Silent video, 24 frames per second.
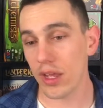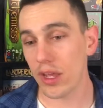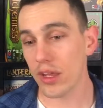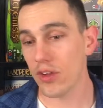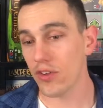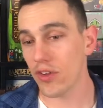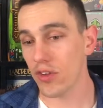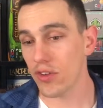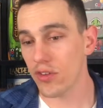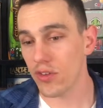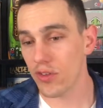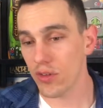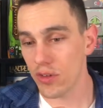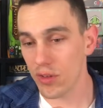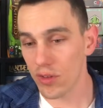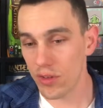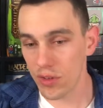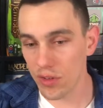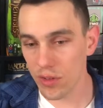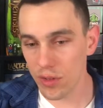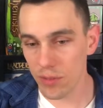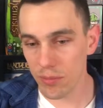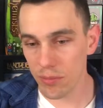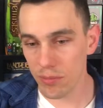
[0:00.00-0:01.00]
and just
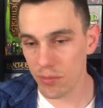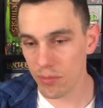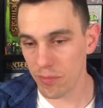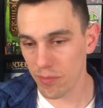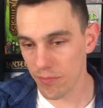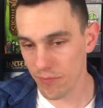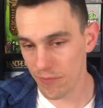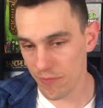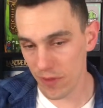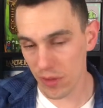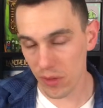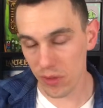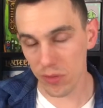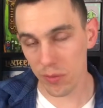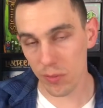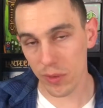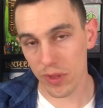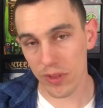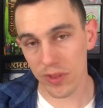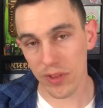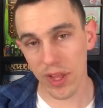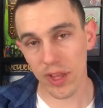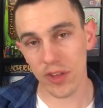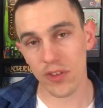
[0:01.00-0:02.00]
filled
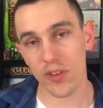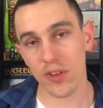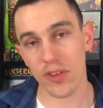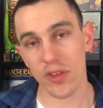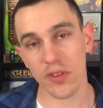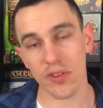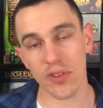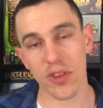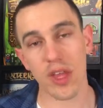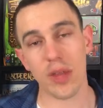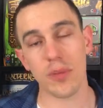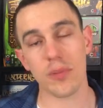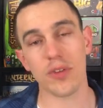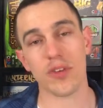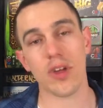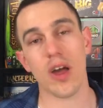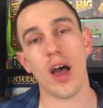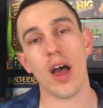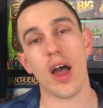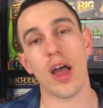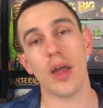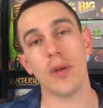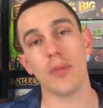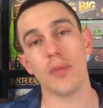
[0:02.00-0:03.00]
with tension at the same
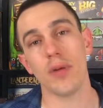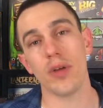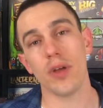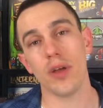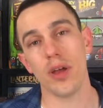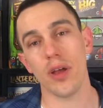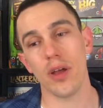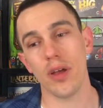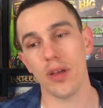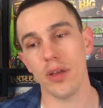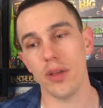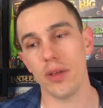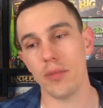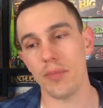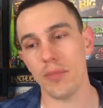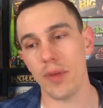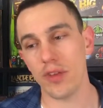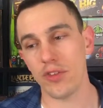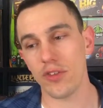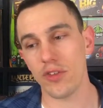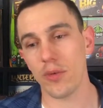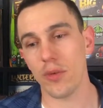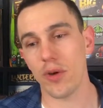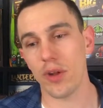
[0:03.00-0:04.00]
time.
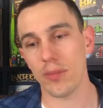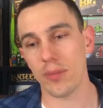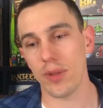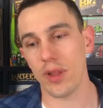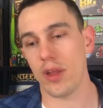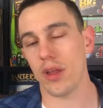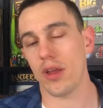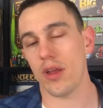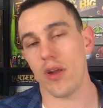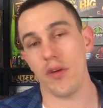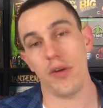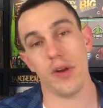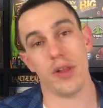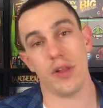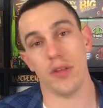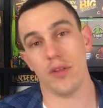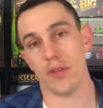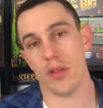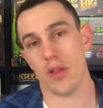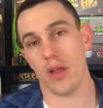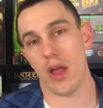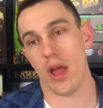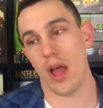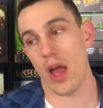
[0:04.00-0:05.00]
Makes you want to be like, all right,
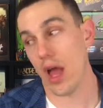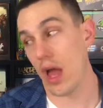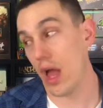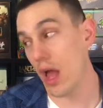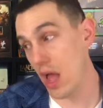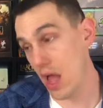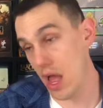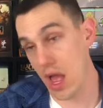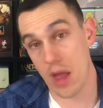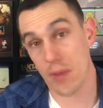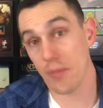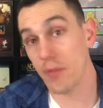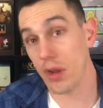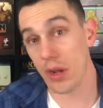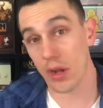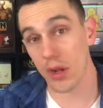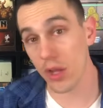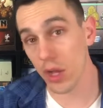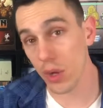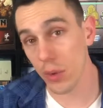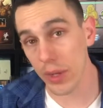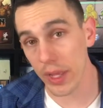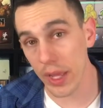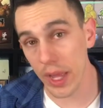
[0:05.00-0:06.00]
I'm ready to
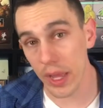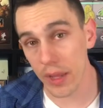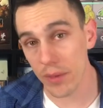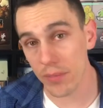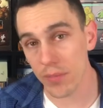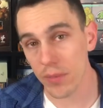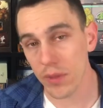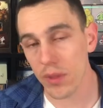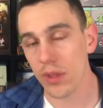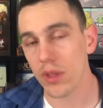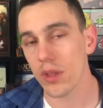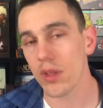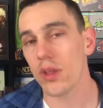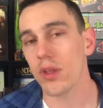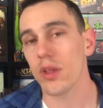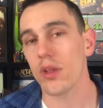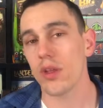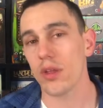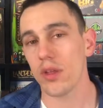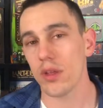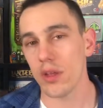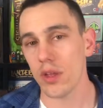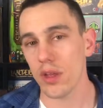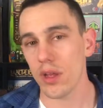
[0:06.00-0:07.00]
go again.
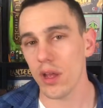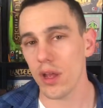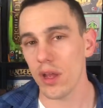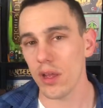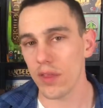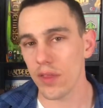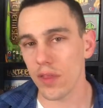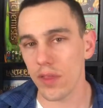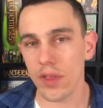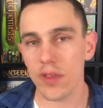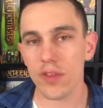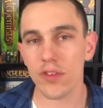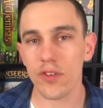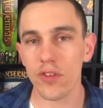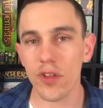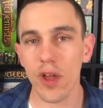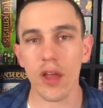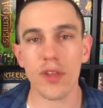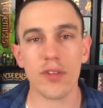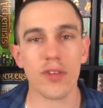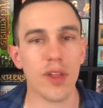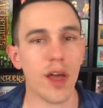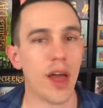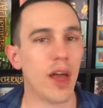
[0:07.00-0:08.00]
This
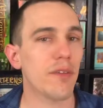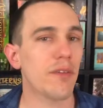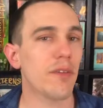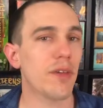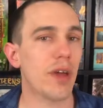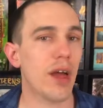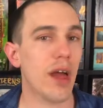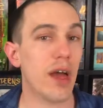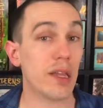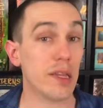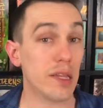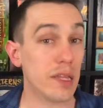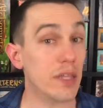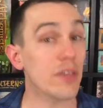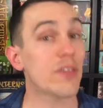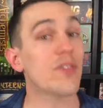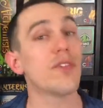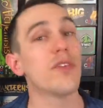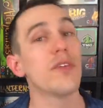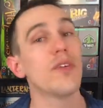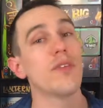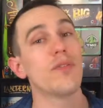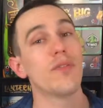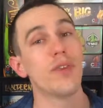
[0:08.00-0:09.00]
does that, at
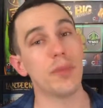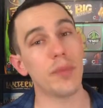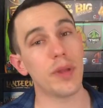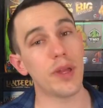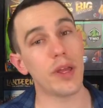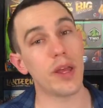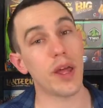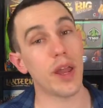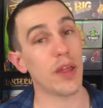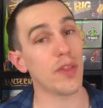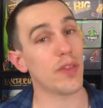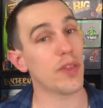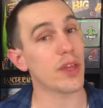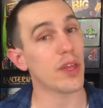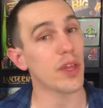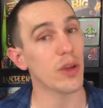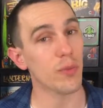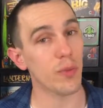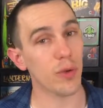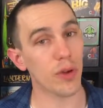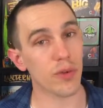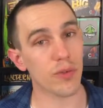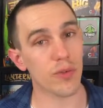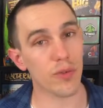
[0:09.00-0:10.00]
least for me, and I think it
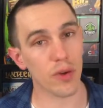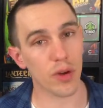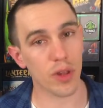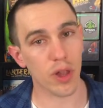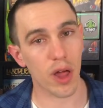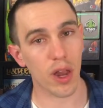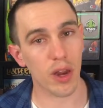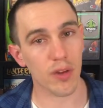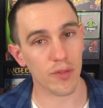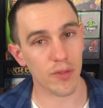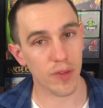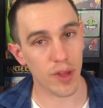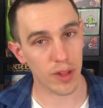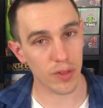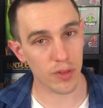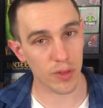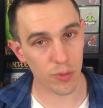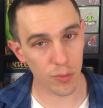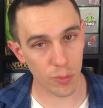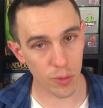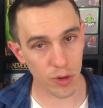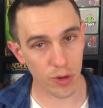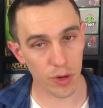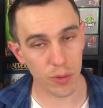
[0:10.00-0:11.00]
will for a lot of fans
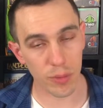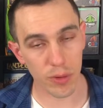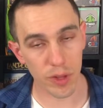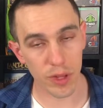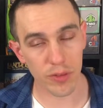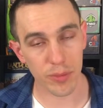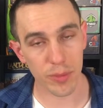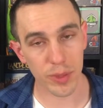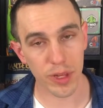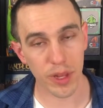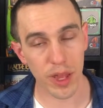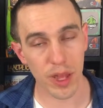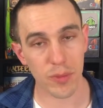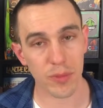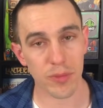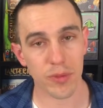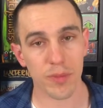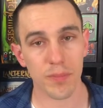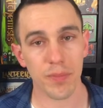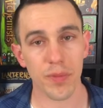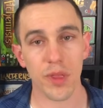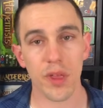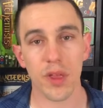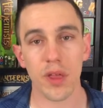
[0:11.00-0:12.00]
of worker placement games.
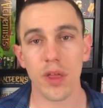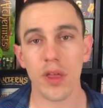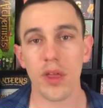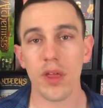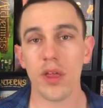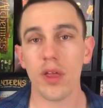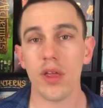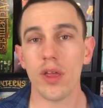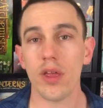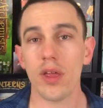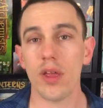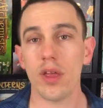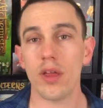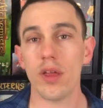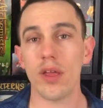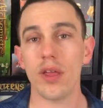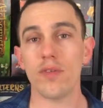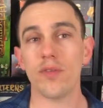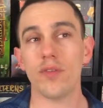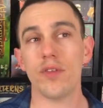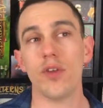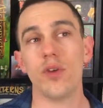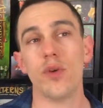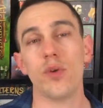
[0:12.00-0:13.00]

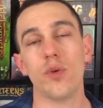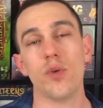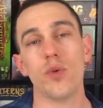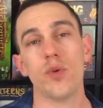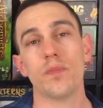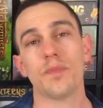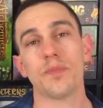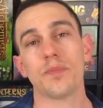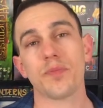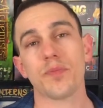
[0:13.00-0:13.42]
If you